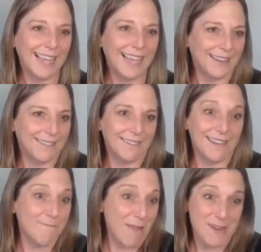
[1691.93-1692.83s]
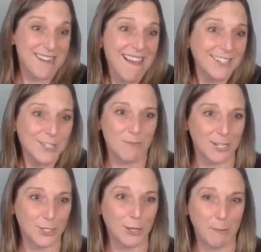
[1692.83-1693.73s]
and maybe not so
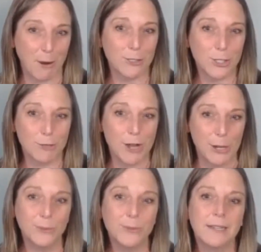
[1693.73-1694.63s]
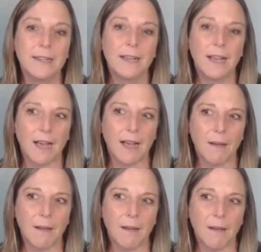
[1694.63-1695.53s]
much on the parts you don't.
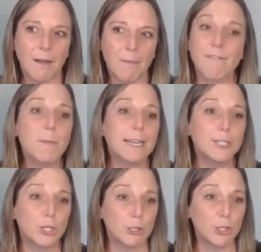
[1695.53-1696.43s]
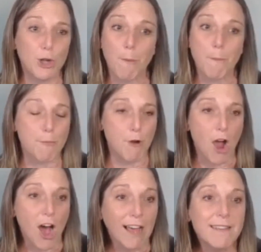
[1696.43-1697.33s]
Um, I think everybody should start
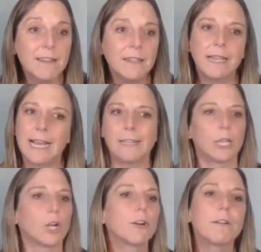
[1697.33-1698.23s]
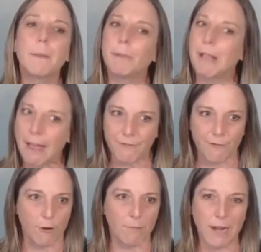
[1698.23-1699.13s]
broad and learn the
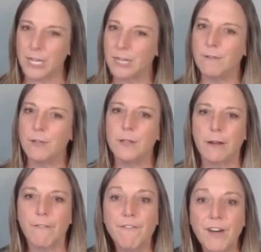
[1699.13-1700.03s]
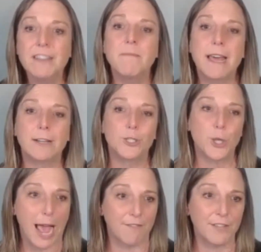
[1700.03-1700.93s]
platform, right? You, you, there are fundamentals
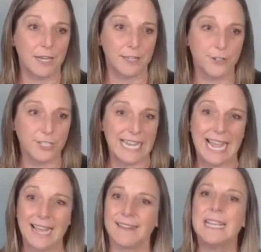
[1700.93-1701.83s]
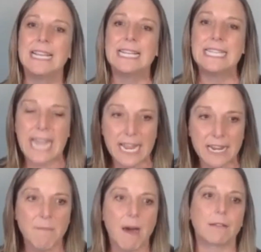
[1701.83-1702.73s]
you have to understand,
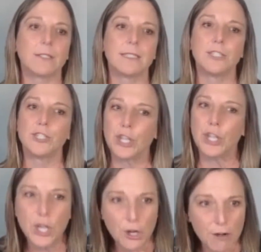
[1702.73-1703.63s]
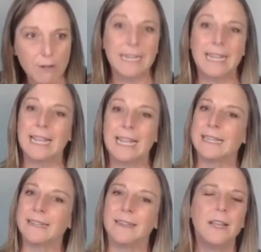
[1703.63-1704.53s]
data models and security
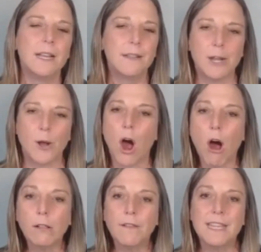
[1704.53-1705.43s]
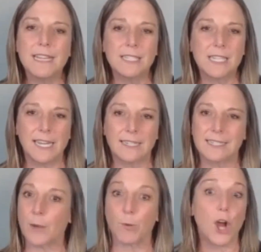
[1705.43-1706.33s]
and you know all of these things
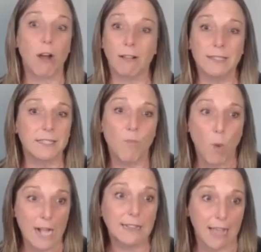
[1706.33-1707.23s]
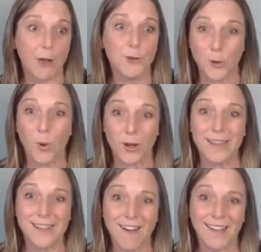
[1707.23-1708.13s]
that regardless of what cloud you're
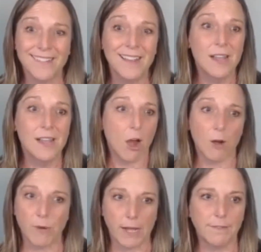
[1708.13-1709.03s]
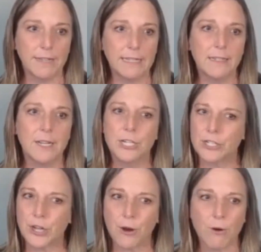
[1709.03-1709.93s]
working on are relevant.
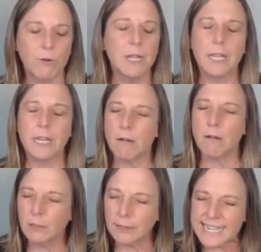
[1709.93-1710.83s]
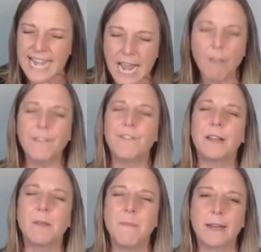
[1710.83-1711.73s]
So you know nail the
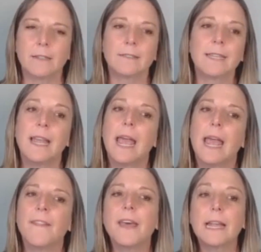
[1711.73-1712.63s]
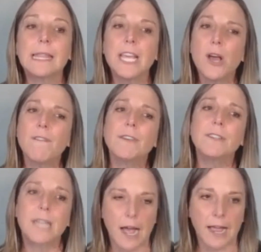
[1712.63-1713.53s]
fundamentals and then I think over
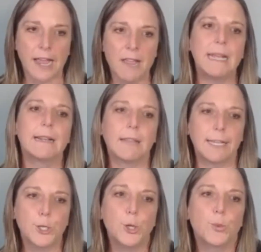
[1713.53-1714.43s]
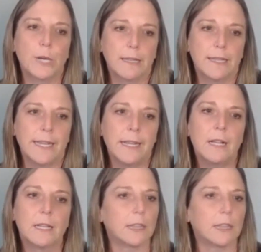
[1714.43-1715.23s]
time, unless you really